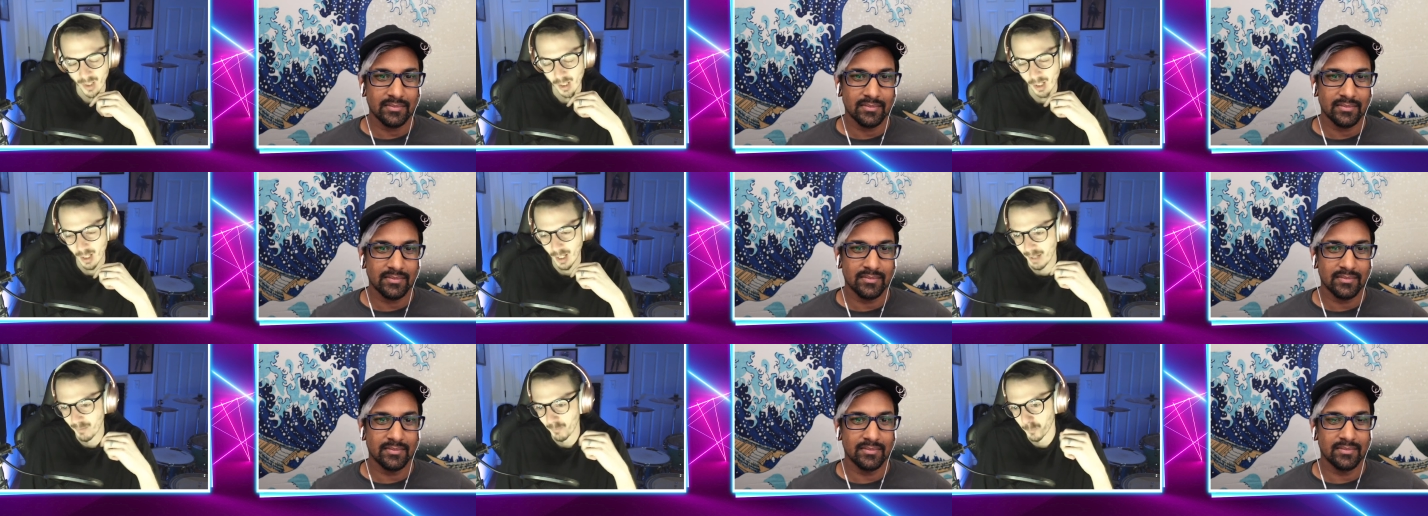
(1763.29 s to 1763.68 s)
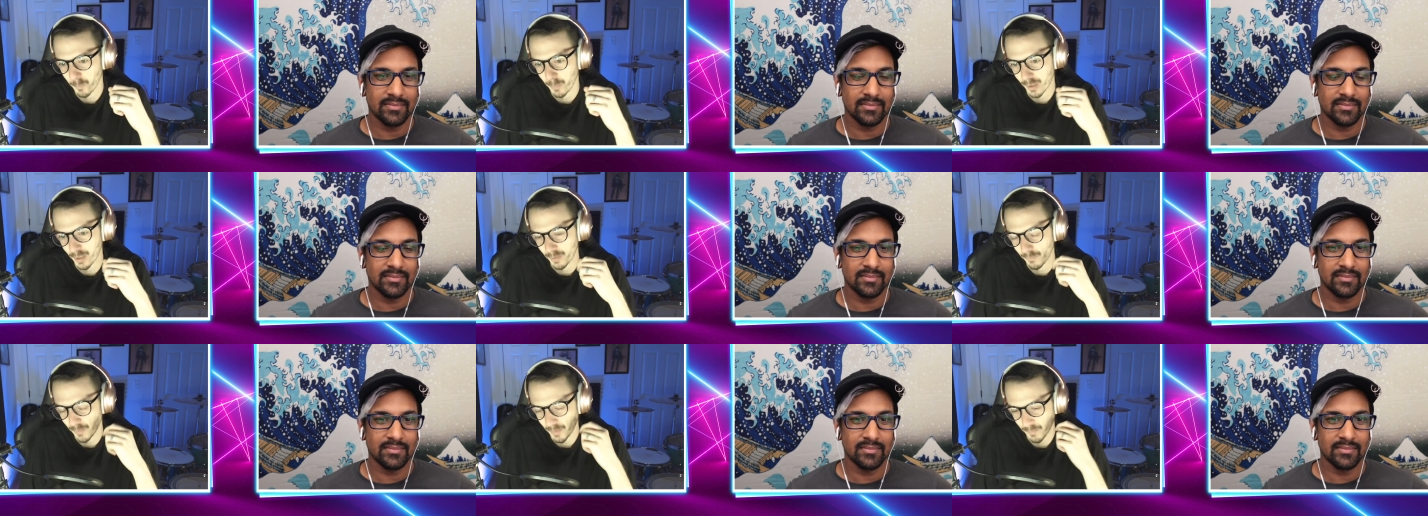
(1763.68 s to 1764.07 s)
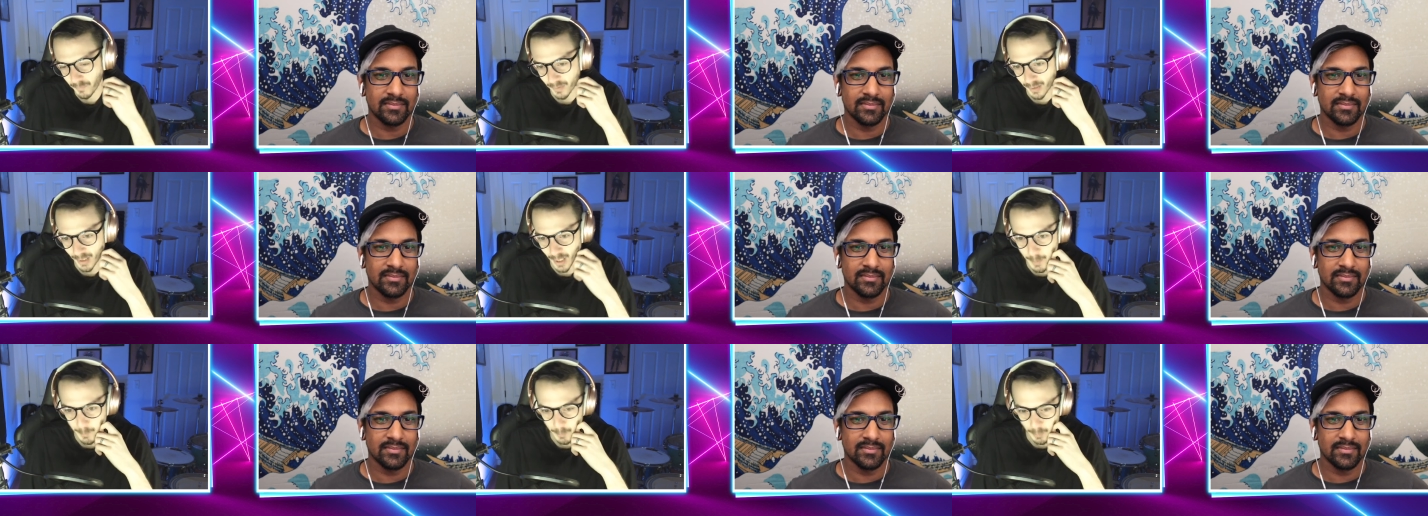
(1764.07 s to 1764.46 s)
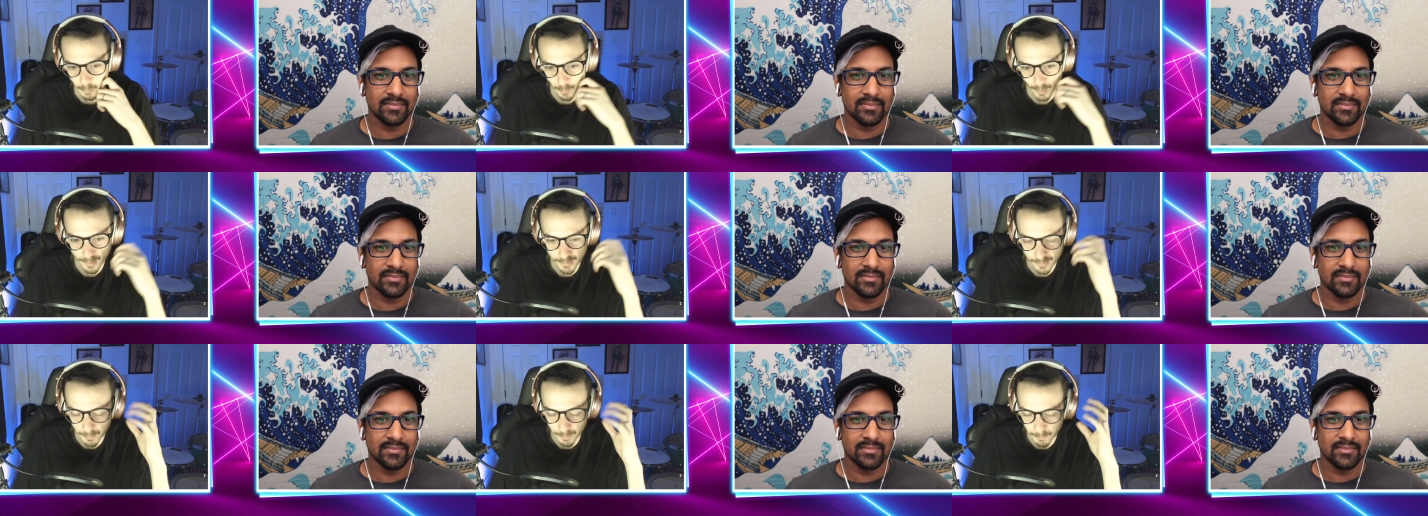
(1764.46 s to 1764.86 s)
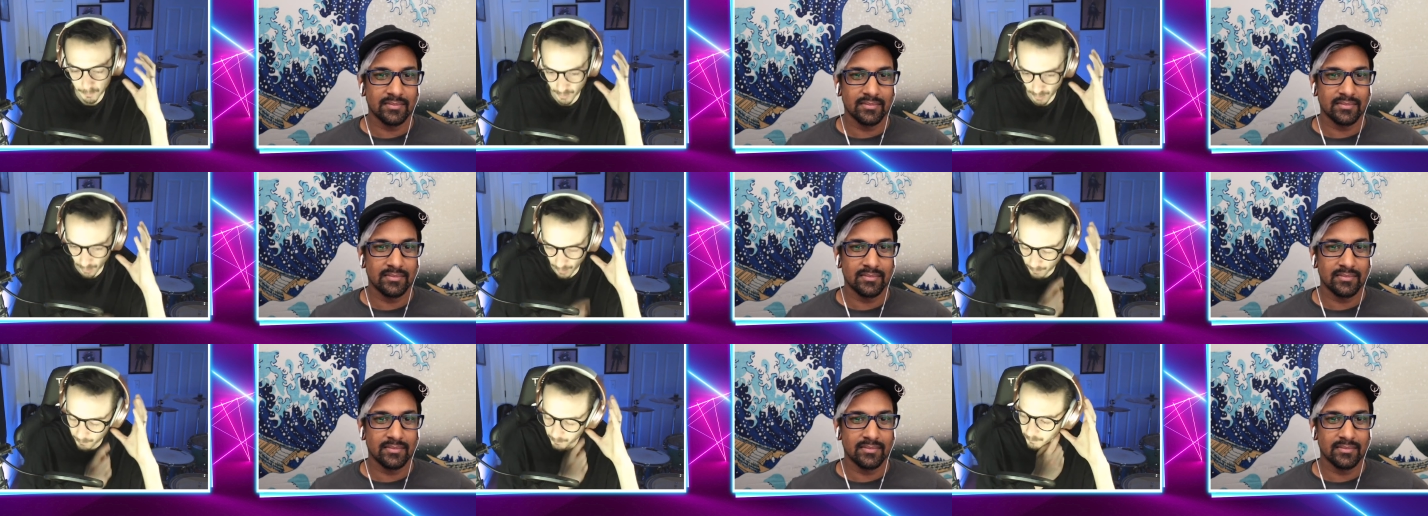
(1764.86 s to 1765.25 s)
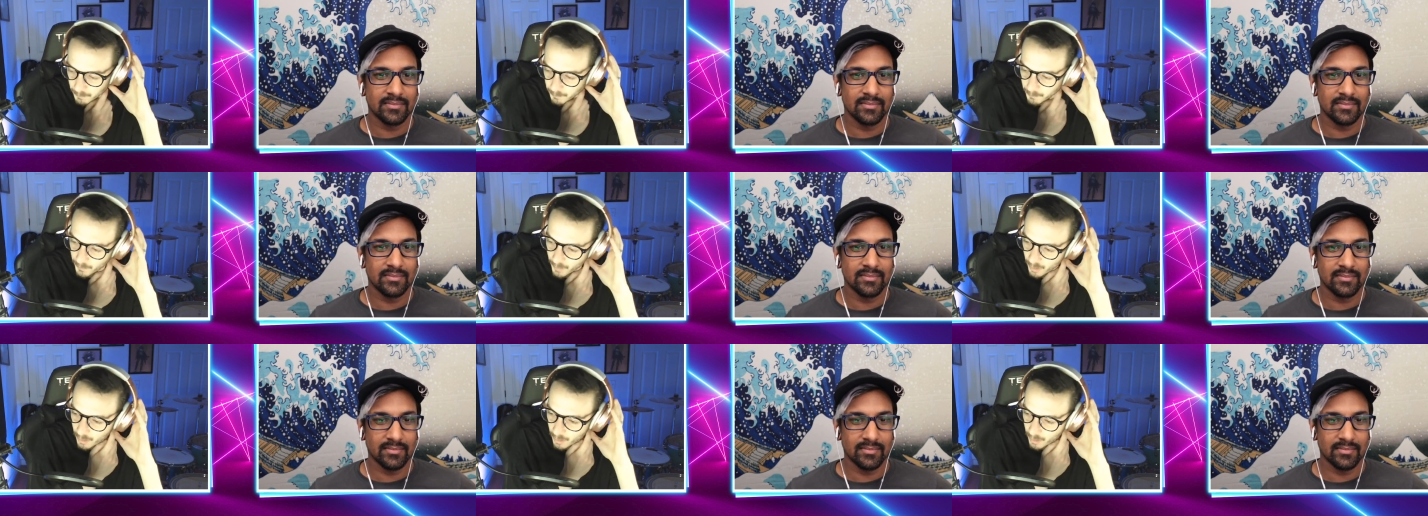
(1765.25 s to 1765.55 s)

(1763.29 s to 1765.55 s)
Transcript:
Speaker 1: I haven't played a FIFA game in quite some time,